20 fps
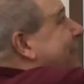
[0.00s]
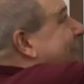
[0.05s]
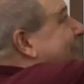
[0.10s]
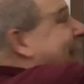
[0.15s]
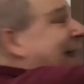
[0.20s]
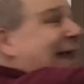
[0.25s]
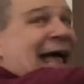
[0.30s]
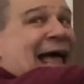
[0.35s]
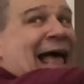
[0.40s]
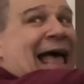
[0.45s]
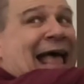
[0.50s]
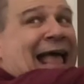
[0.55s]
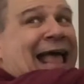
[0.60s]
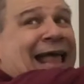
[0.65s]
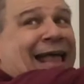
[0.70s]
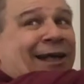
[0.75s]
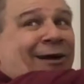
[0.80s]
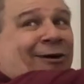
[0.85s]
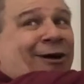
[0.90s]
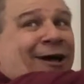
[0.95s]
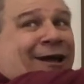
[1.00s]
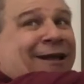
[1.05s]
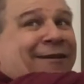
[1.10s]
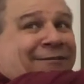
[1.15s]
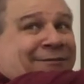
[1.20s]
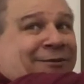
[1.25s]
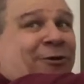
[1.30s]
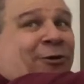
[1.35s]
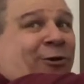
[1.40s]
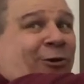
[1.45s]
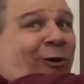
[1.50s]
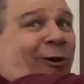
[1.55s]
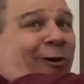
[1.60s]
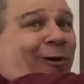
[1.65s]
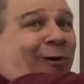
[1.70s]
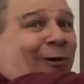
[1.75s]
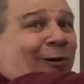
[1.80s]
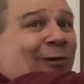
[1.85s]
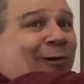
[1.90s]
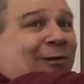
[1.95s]
an eye on your
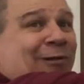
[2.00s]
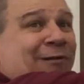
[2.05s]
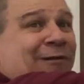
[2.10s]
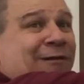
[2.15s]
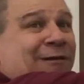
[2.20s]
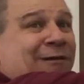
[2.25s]
goal.